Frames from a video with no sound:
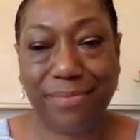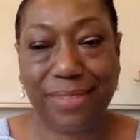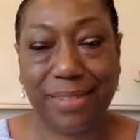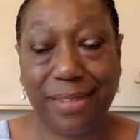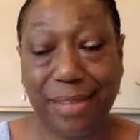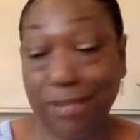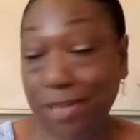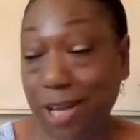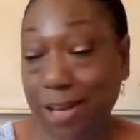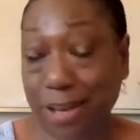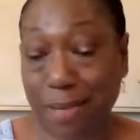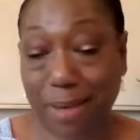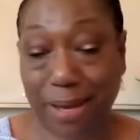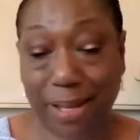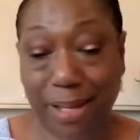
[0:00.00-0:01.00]
love talking
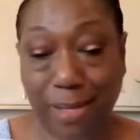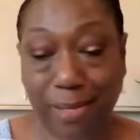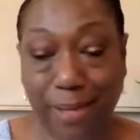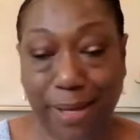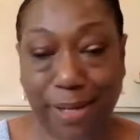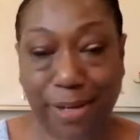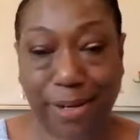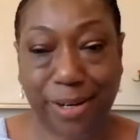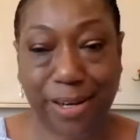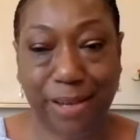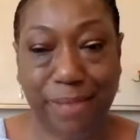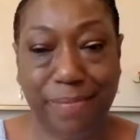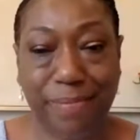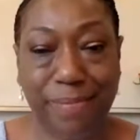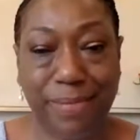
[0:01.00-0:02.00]
about Ella Baker, and
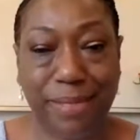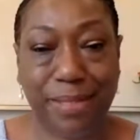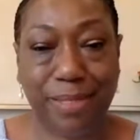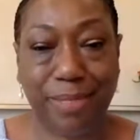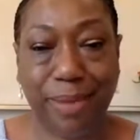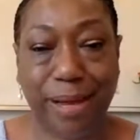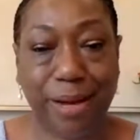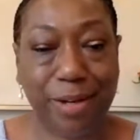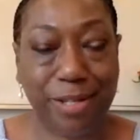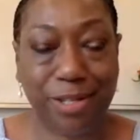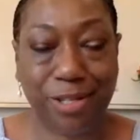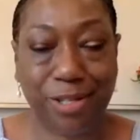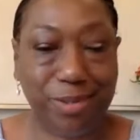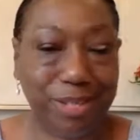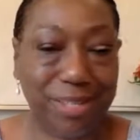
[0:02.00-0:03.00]
I'm inspired, as
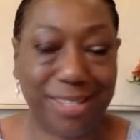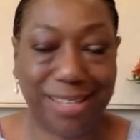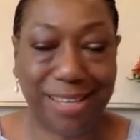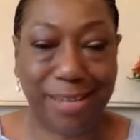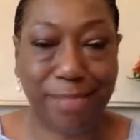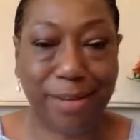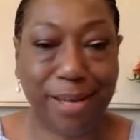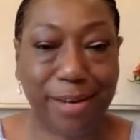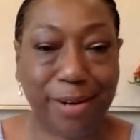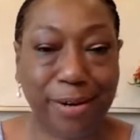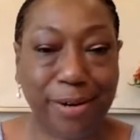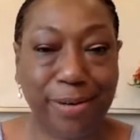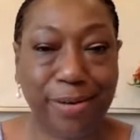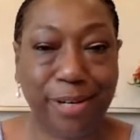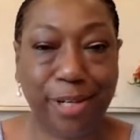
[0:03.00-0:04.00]
you can see, by
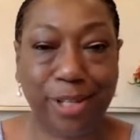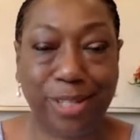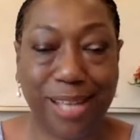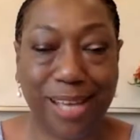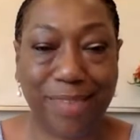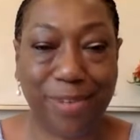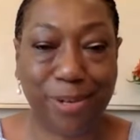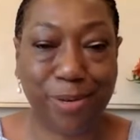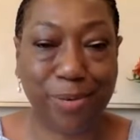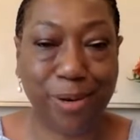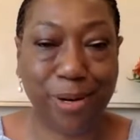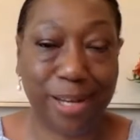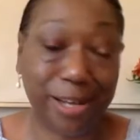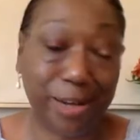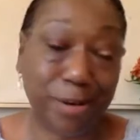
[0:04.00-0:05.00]
her life and her
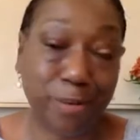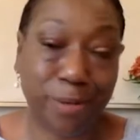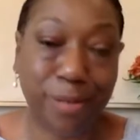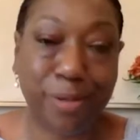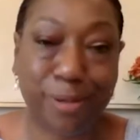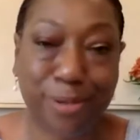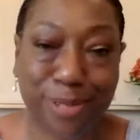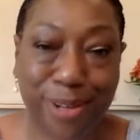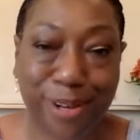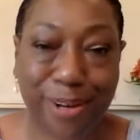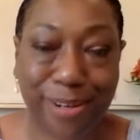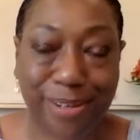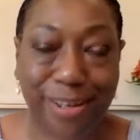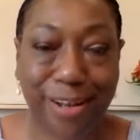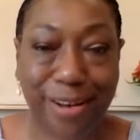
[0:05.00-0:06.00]
work, and I hope others
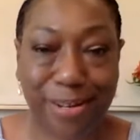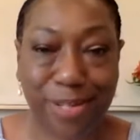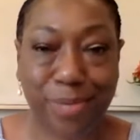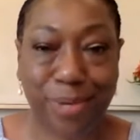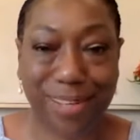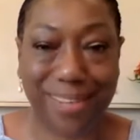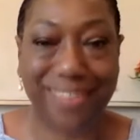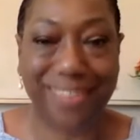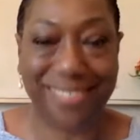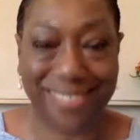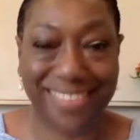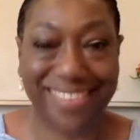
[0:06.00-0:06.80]
are as well.